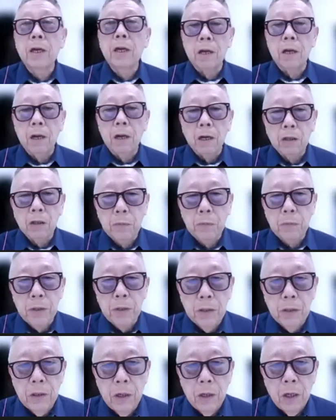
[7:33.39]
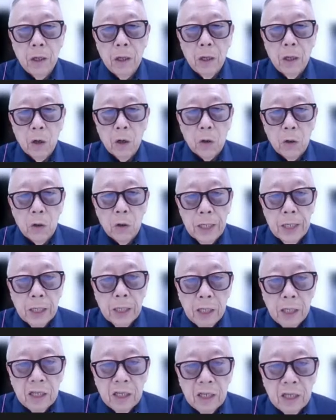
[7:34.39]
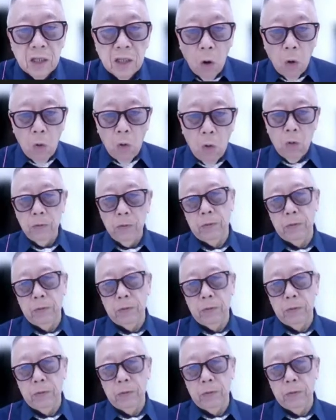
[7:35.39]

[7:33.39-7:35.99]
enlargement or kidney stone?